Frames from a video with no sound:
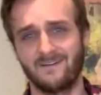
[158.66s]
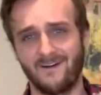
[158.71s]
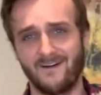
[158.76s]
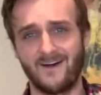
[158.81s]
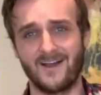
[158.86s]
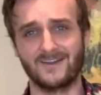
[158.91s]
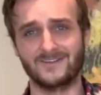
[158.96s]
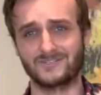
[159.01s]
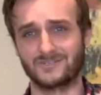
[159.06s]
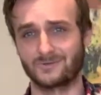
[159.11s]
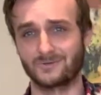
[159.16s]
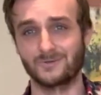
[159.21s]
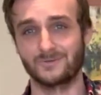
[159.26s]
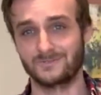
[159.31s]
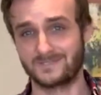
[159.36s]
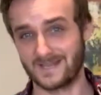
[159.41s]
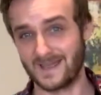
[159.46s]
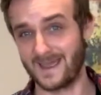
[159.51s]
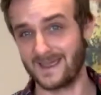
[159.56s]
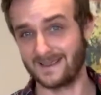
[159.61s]
on
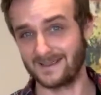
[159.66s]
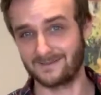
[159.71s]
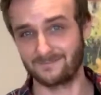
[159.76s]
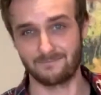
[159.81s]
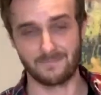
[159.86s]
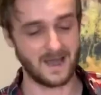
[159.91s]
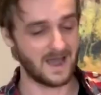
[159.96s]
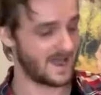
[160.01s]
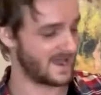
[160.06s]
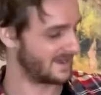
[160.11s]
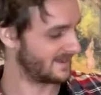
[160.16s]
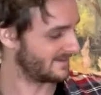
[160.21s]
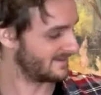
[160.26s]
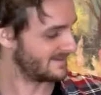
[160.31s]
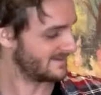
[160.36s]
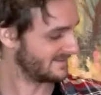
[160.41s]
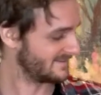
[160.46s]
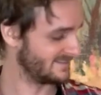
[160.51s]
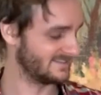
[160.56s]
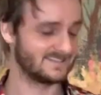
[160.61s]
TruTake
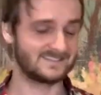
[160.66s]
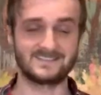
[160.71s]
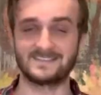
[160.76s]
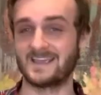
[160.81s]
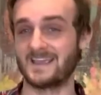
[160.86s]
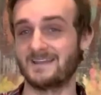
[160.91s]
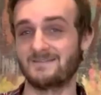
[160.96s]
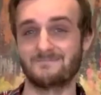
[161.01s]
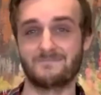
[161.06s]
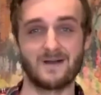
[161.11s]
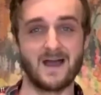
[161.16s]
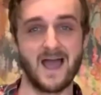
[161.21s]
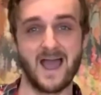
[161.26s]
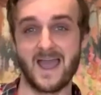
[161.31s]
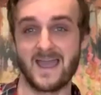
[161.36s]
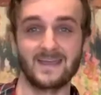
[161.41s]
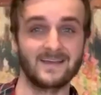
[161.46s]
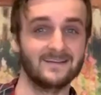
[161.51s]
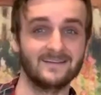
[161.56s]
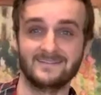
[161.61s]
seen
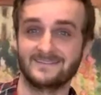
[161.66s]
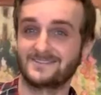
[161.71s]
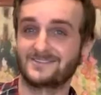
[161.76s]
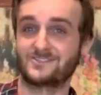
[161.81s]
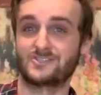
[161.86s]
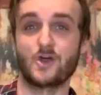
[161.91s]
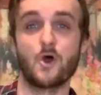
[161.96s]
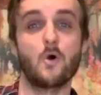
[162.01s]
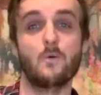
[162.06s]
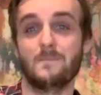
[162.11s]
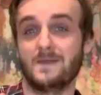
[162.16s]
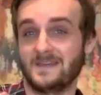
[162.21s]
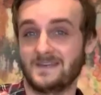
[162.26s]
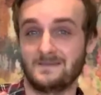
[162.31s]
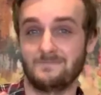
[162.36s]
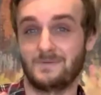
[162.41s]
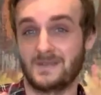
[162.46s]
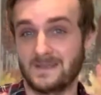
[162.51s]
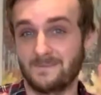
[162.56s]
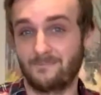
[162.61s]
by so
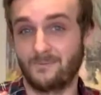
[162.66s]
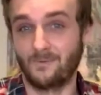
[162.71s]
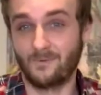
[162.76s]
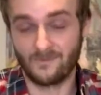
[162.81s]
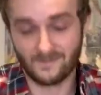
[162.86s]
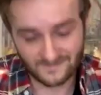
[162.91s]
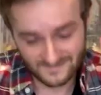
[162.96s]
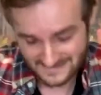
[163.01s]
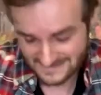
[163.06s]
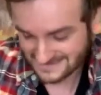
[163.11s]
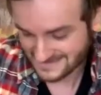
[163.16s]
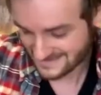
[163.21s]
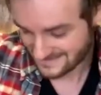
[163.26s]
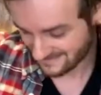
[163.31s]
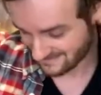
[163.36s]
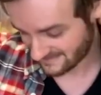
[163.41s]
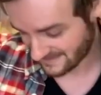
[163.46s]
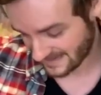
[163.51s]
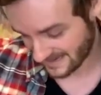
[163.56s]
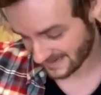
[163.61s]
many people,
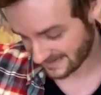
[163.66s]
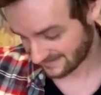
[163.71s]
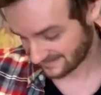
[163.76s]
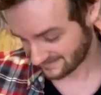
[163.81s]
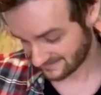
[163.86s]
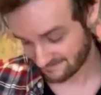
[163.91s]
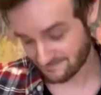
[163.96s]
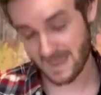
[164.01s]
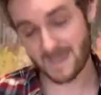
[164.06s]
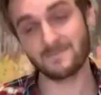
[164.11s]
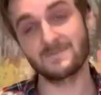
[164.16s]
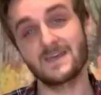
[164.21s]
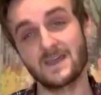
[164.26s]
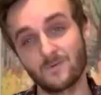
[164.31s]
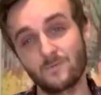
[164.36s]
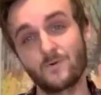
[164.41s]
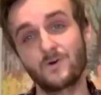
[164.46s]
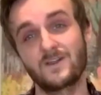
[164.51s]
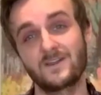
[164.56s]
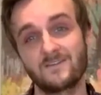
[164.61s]
then maybe they
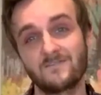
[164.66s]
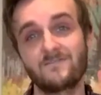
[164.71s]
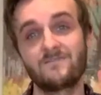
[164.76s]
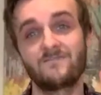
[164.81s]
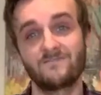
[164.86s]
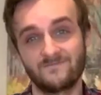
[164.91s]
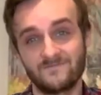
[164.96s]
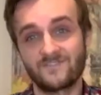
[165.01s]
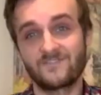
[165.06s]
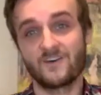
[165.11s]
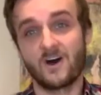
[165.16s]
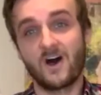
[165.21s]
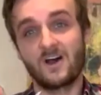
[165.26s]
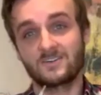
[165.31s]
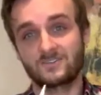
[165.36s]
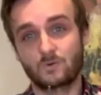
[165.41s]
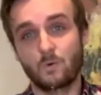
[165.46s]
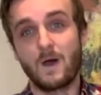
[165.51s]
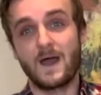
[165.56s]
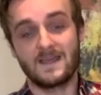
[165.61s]
would have
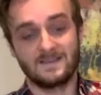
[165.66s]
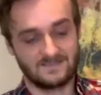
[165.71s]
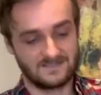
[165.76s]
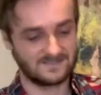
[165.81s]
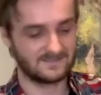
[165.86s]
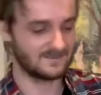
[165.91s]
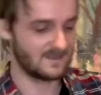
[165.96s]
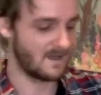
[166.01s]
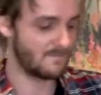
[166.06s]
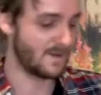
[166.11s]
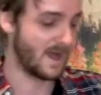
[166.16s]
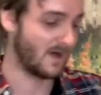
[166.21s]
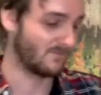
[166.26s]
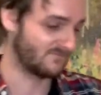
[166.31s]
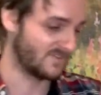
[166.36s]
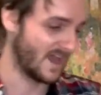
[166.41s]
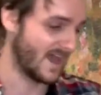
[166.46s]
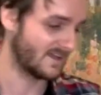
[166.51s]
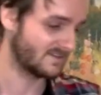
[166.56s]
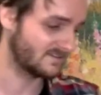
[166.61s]
thought twice
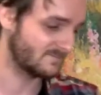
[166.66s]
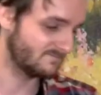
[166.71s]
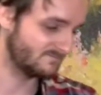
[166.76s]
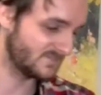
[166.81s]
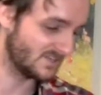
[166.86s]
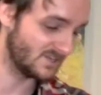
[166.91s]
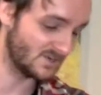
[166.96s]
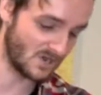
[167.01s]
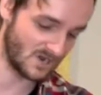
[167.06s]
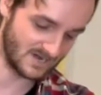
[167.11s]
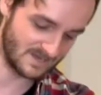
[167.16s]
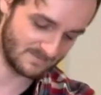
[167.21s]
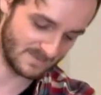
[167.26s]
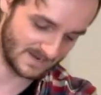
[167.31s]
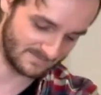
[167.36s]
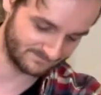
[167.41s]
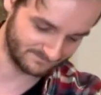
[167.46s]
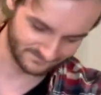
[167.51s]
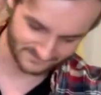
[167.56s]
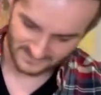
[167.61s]
about that. You know what I
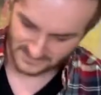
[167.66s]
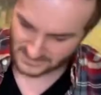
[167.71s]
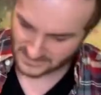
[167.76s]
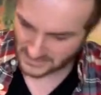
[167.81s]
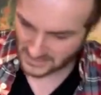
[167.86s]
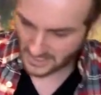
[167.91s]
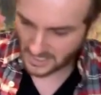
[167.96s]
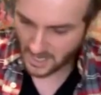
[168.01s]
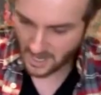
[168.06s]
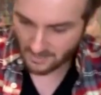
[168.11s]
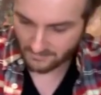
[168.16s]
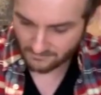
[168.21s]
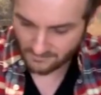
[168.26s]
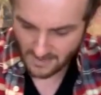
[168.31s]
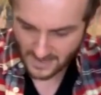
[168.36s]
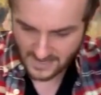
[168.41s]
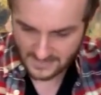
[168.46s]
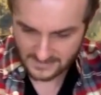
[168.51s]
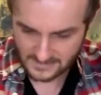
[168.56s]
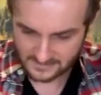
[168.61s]
mean? All
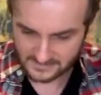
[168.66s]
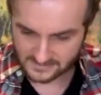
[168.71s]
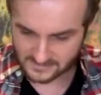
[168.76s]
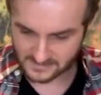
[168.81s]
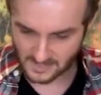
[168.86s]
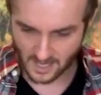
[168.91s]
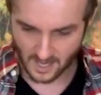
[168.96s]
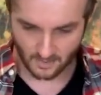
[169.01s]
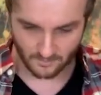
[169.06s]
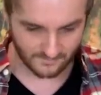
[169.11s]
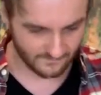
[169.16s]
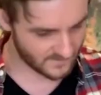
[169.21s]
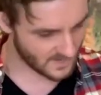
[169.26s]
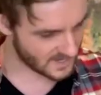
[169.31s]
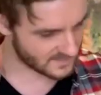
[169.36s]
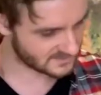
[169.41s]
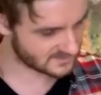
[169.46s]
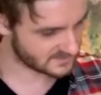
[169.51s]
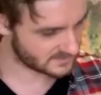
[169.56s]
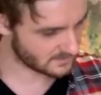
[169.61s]
right. So,
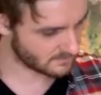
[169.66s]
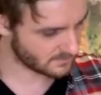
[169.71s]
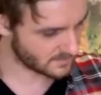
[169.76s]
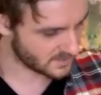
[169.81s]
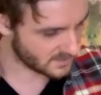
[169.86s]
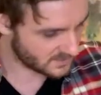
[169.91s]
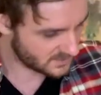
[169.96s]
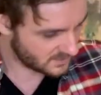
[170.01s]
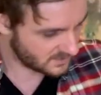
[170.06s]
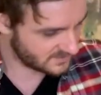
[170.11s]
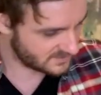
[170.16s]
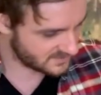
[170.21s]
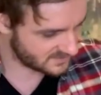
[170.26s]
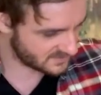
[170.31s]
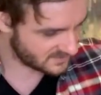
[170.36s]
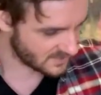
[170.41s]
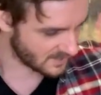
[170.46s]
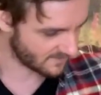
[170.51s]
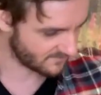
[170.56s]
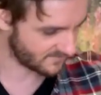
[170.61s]
got some good
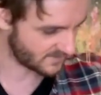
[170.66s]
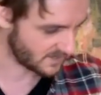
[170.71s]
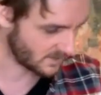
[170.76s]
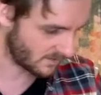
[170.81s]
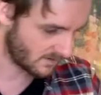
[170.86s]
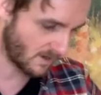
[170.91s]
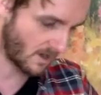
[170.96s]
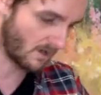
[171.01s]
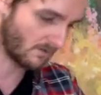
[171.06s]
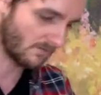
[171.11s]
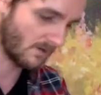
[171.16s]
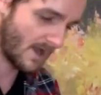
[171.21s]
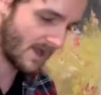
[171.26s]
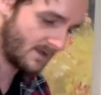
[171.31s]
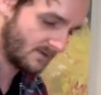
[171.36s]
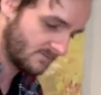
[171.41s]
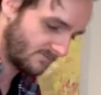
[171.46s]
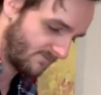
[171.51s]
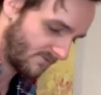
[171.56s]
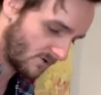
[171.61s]
stuff here. All
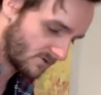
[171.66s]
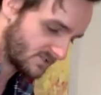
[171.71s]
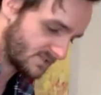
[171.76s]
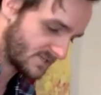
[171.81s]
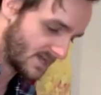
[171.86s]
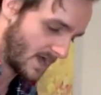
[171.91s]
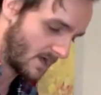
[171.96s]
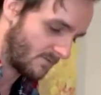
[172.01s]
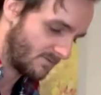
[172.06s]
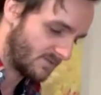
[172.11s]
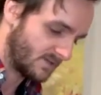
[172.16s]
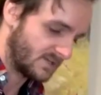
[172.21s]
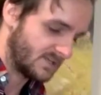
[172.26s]
right. First out the